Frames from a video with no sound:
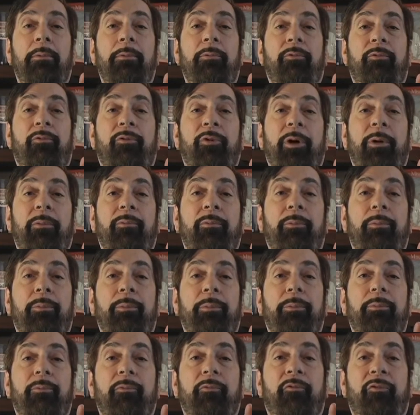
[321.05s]

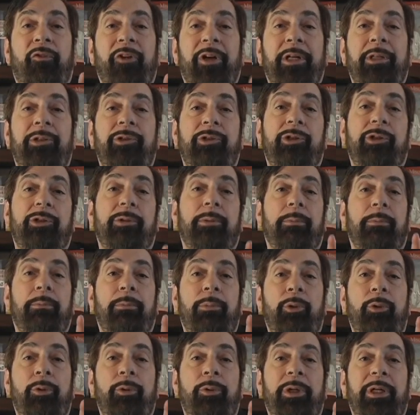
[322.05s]
from Fitch,
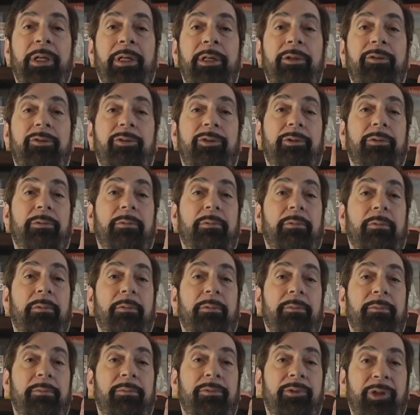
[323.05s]
Moody's,
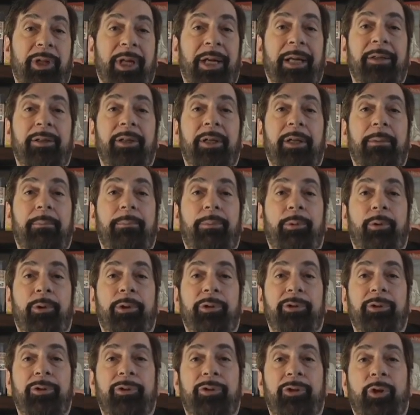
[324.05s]
Standard and
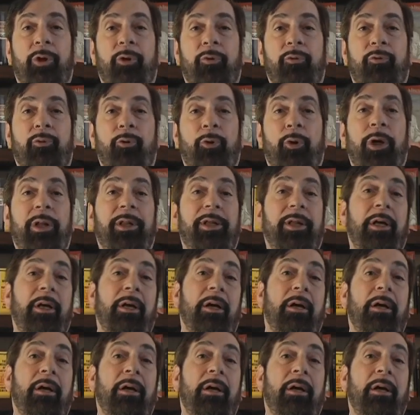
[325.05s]
Poor's, and so forth.